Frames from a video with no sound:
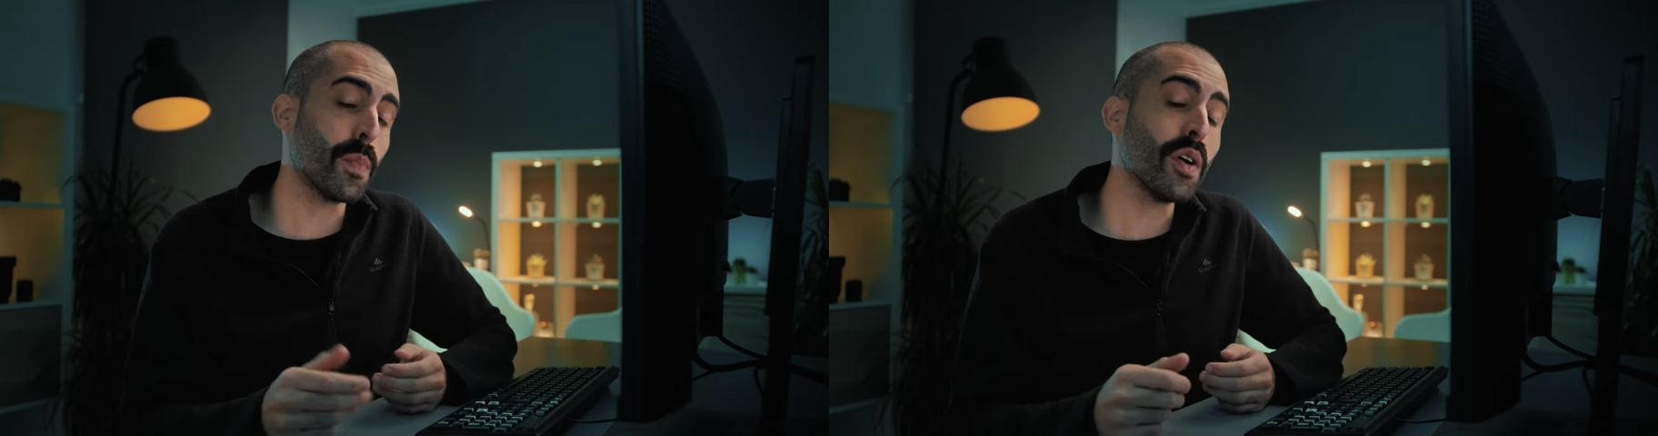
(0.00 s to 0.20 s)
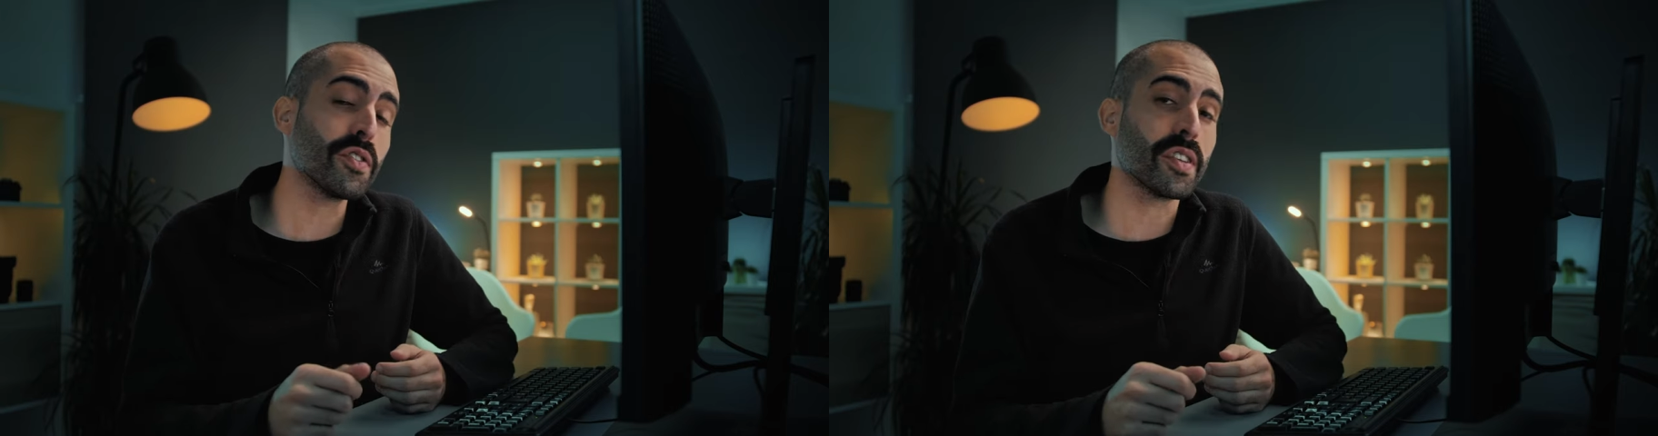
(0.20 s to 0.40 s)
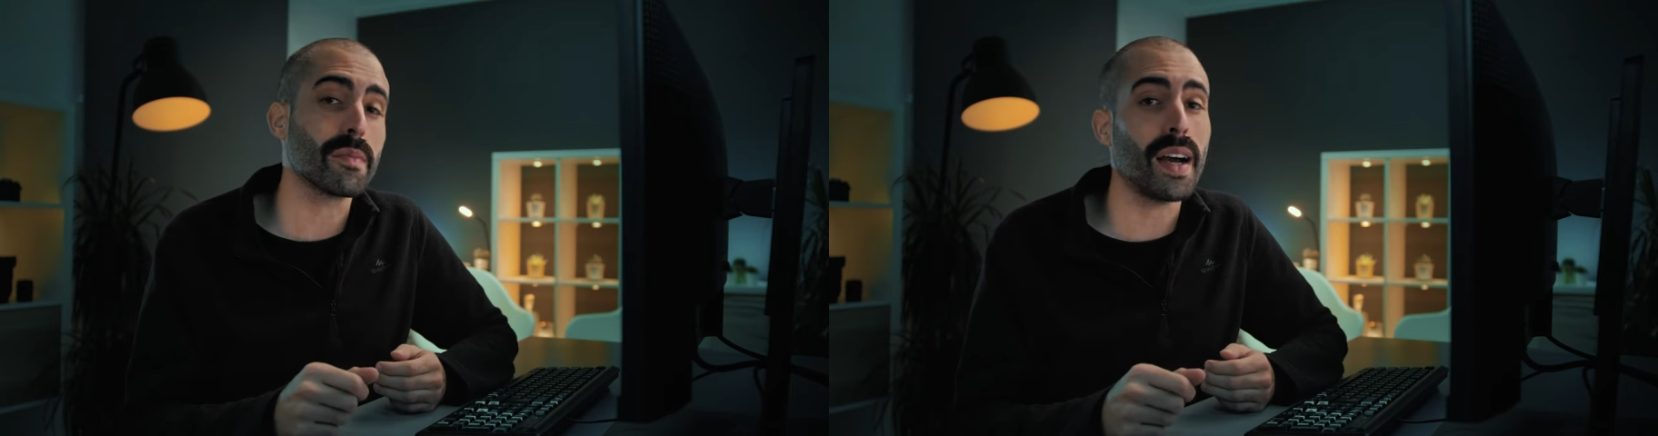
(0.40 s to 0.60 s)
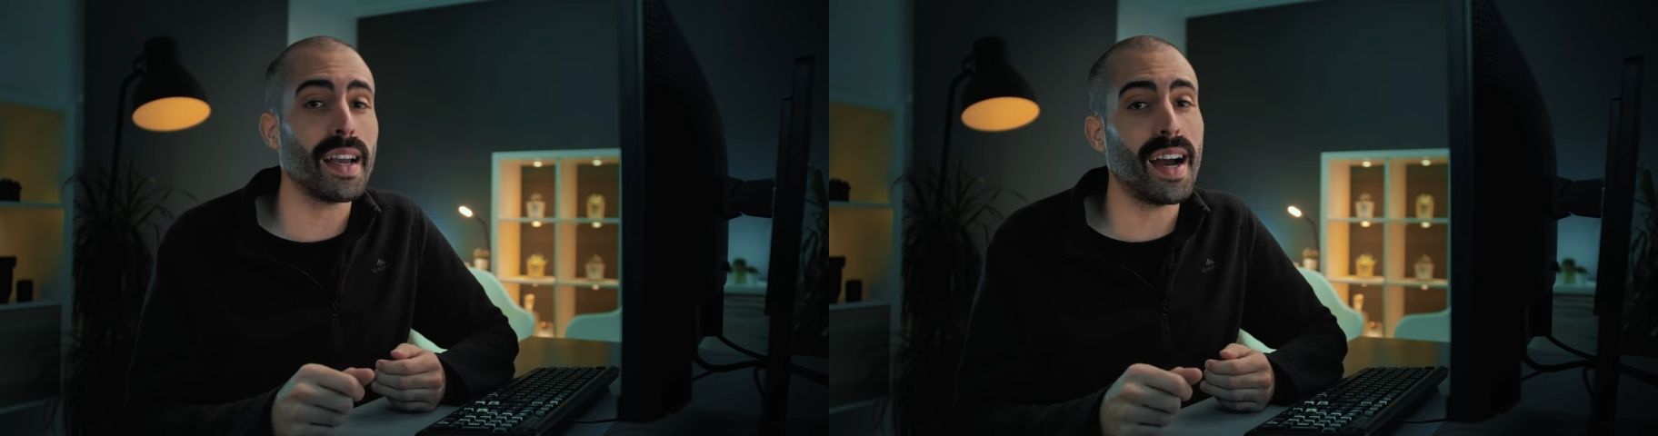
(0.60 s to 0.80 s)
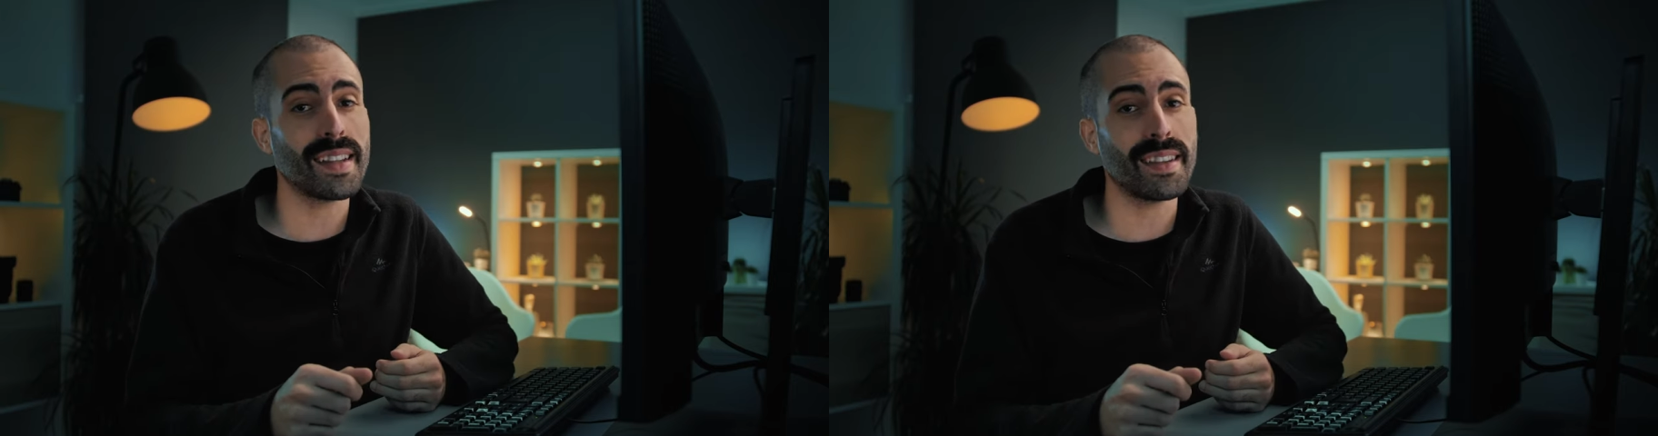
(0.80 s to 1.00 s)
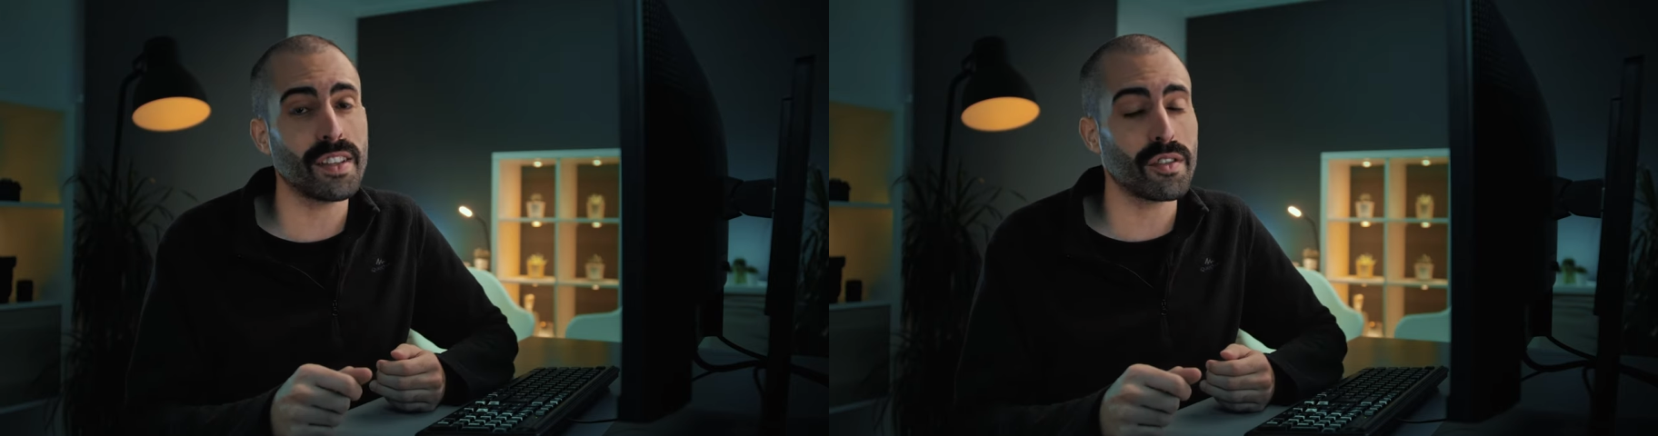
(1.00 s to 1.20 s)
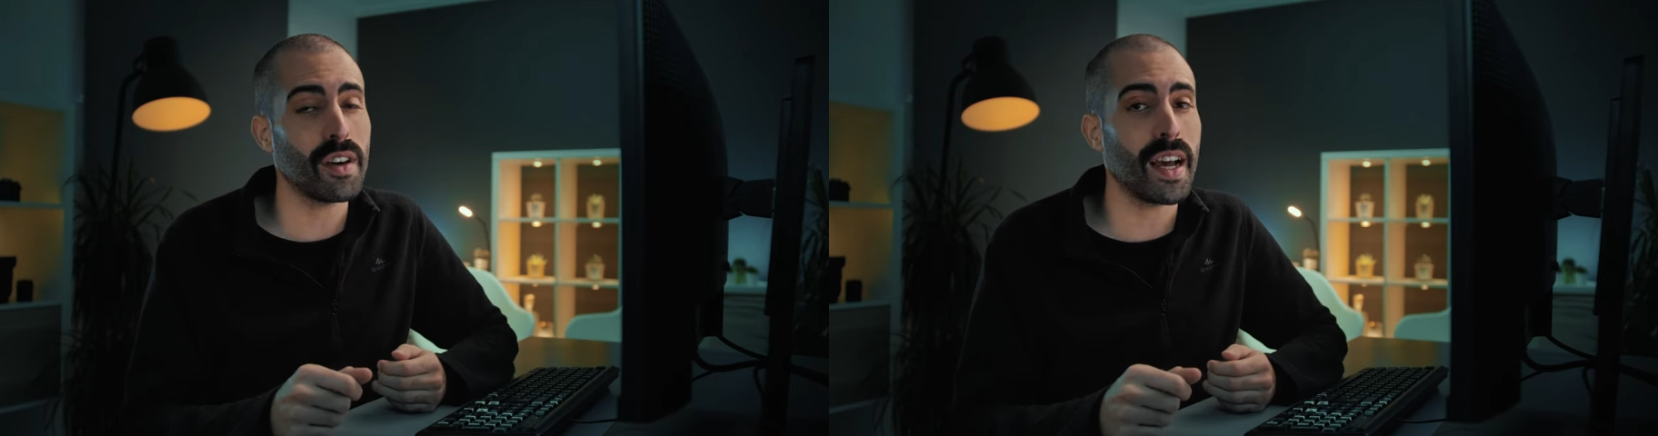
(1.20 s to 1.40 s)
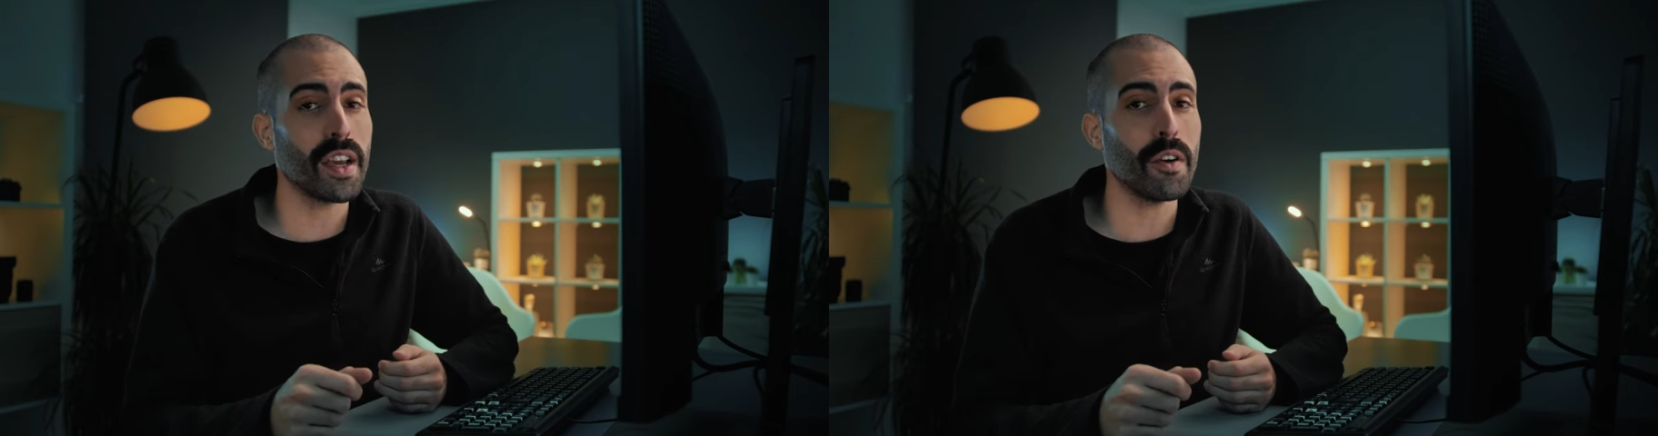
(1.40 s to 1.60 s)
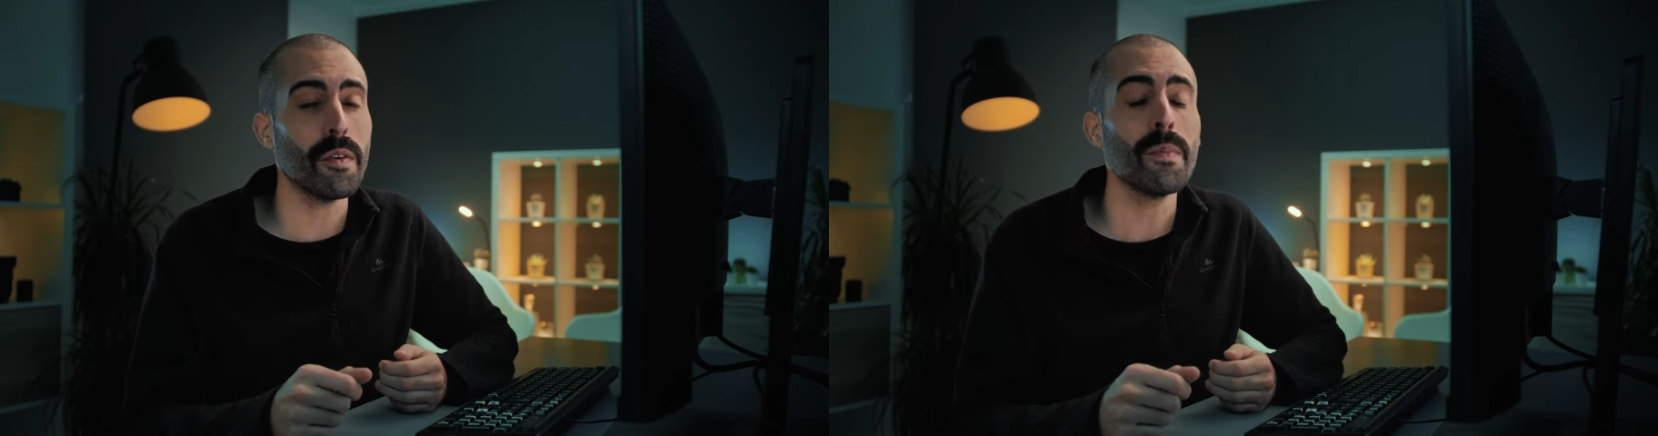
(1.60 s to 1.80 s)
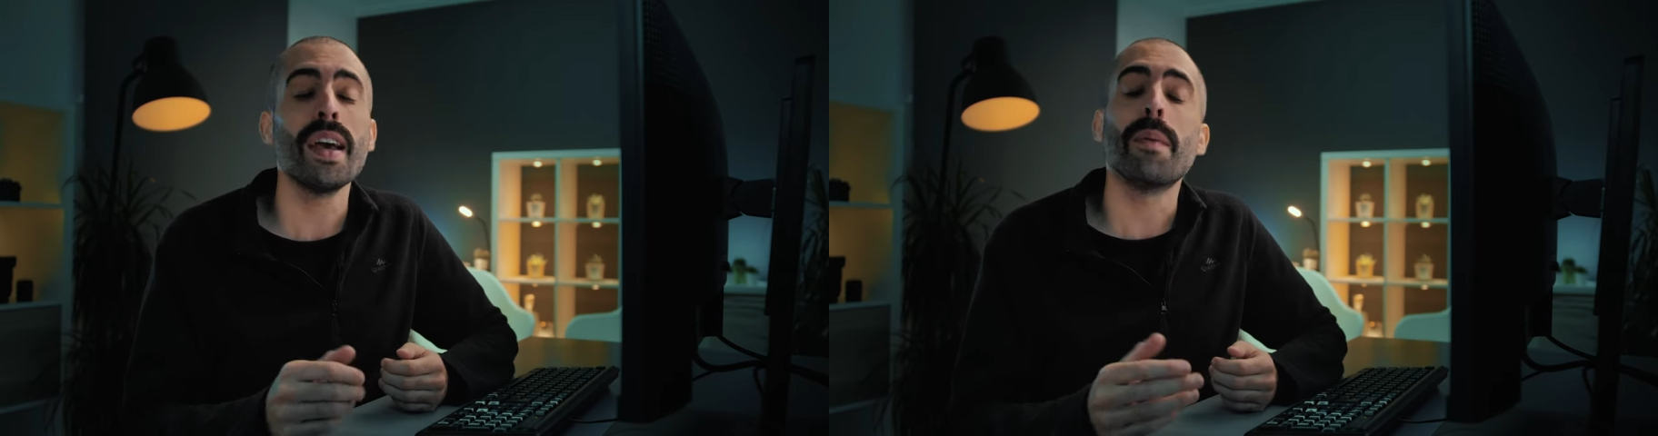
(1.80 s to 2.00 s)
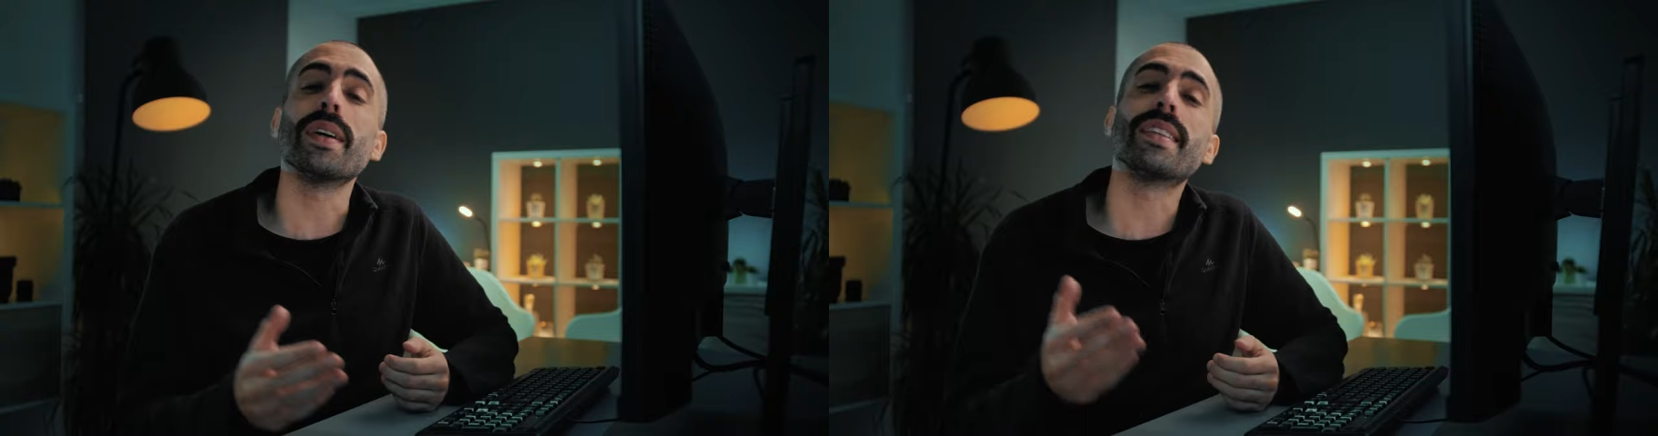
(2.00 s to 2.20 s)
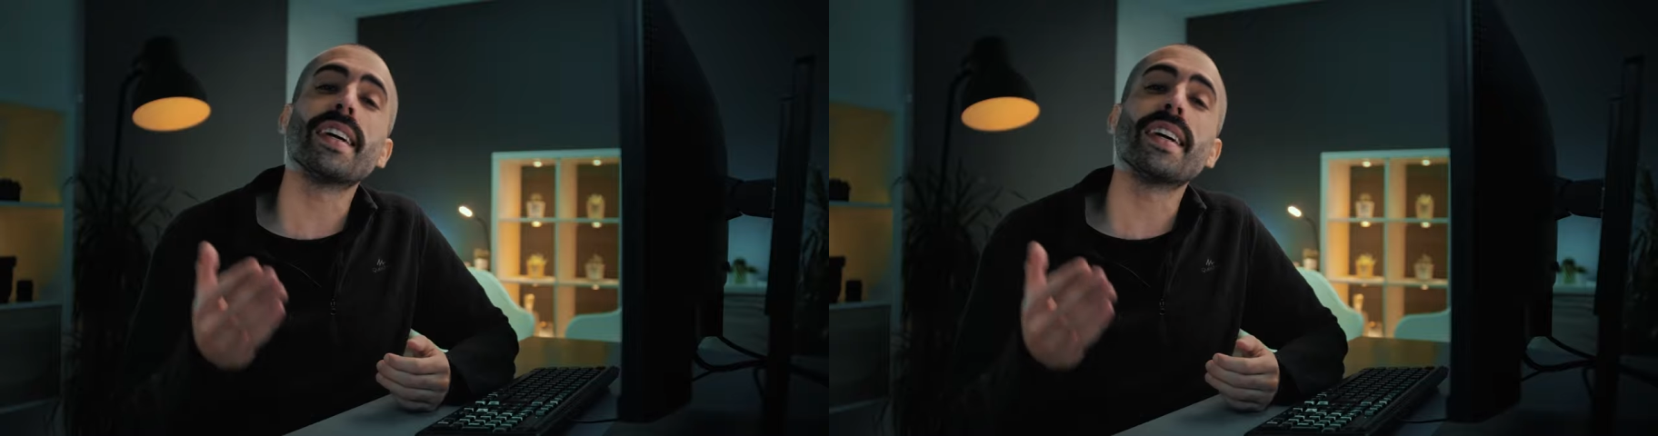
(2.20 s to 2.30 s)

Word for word: sponsored by Artlist.io, but